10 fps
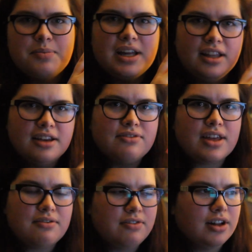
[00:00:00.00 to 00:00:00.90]
my life
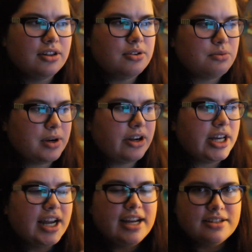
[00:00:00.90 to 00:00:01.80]
that followed
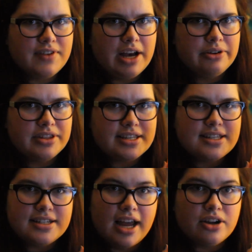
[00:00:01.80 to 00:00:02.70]
wherein I devoured
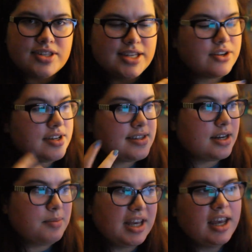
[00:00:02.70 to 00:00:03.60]
this entire series
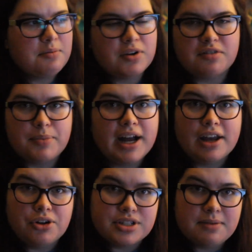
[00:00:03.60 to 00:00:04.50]
and it became one of my
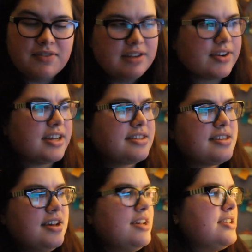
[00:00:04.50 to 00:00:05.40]
all-time
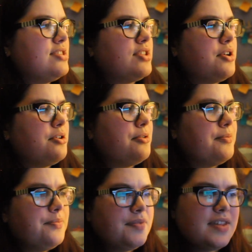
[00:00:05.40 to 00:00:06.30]
favorites. So
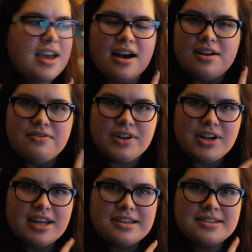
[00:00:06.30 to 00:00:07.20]
yeah, a
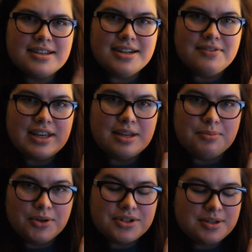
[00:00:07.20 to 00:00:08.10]
very
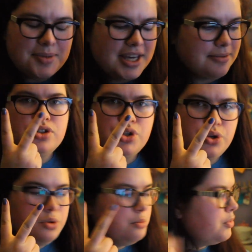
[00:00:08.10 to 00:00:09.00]
significant book to me.
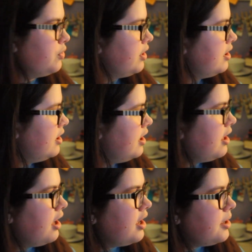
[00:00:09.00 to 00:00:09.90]
2 more.
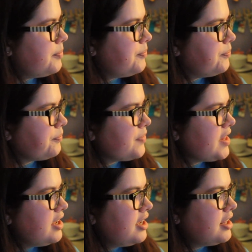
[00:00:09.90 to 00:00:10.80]

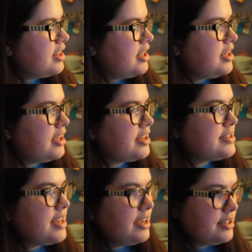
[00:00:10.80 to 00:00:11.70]
The
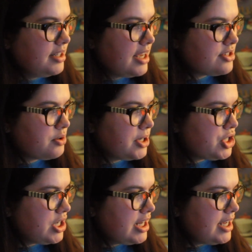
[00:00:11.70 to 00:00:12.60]
second to last
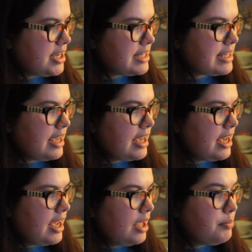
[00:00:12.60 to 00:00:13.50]
question is
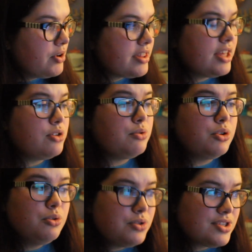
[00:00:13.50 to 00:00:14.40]
a book that you
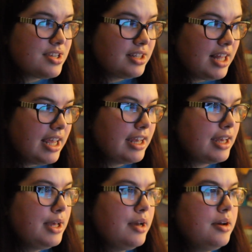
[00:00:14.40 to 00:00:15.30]
used to like
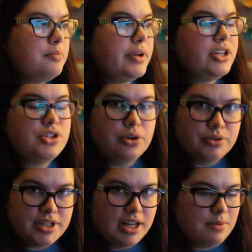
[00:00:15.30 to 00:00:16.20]
but
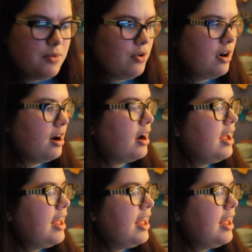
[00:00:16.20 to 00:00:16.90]
don't anymore.